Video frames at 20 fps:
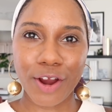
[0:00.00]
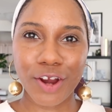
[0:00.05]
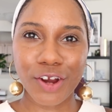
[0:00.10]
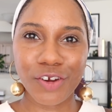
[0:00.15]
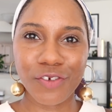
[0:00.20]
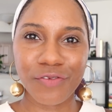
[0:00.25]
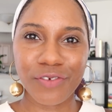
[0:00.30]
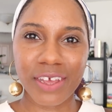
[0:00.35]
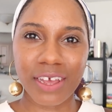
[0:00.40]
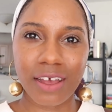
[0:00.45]

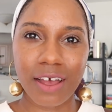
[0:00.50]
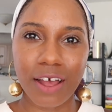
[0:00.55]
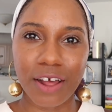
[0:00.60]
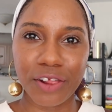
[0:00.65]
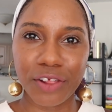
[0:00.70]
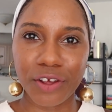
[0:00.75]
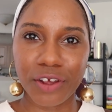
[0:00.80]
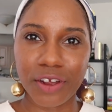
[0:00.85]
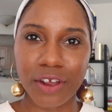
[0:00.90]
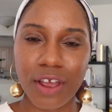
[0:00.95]
perfect
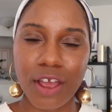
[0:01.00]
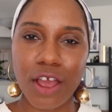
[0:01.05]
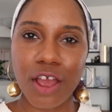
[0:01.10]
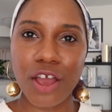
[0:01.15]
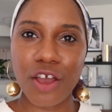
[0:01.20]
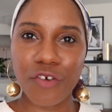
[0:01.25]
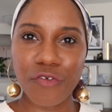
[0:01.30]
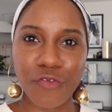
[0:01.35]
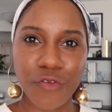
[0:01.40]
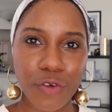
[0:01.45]
color
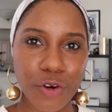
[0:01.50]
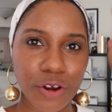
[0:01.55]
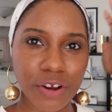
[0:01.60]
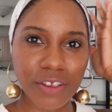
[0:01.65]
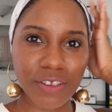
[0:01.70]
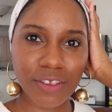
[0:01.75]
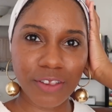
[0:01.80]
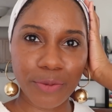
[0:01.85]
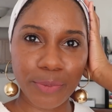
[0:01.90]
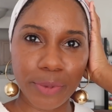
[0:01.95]
for
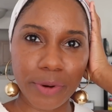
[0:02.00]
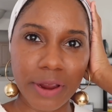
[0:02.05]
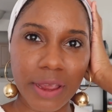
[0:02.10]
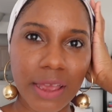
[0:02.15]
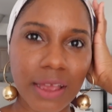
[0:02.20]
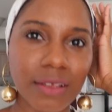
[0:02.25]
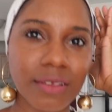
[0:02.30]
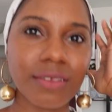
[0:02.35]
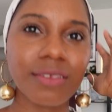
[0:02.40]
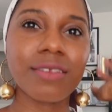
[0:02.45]

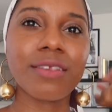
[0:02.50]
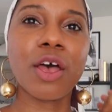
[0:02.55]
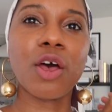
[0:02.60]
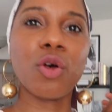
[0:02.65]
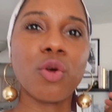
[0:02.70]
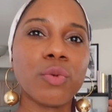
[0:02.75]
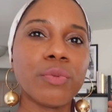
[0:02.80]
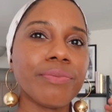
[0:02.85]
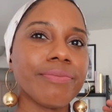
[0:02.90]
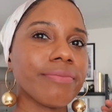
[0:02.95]
spring,
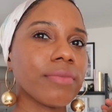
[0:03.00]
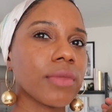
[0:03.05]
so